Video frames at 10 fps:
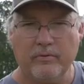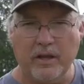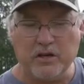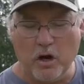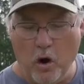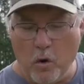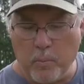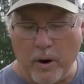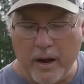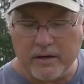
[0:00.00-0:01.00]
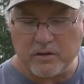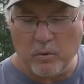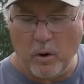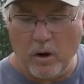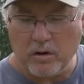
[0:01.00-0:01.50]
These gold prize
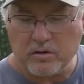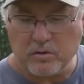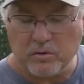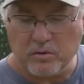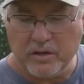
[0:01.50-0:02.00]
squash or